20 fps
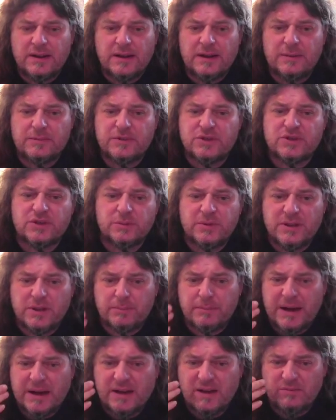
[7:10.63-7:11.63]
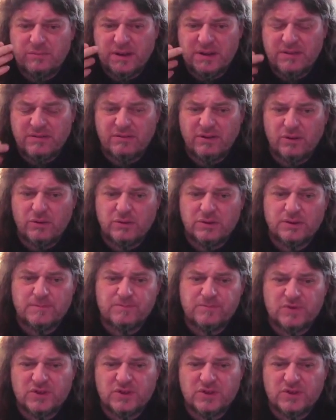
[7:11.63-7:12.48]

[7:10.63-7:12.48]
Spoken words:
There's some in the back of my throat,